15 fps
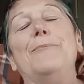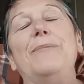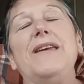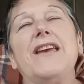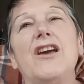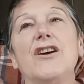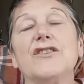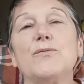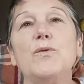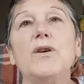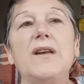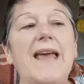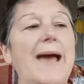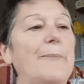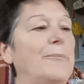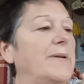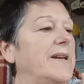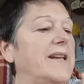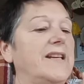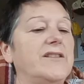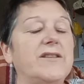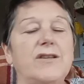because what'll happen
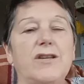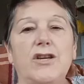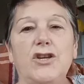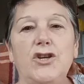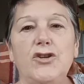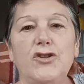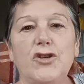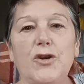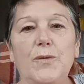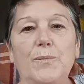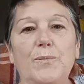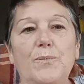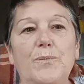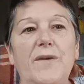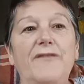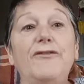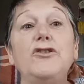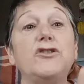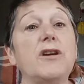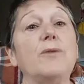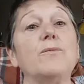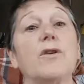is YouTube, if
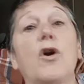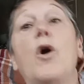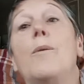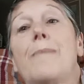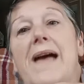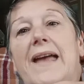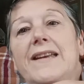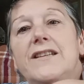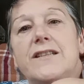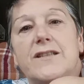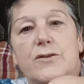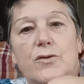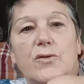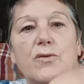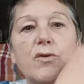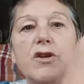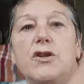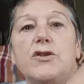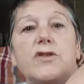you don't comment or you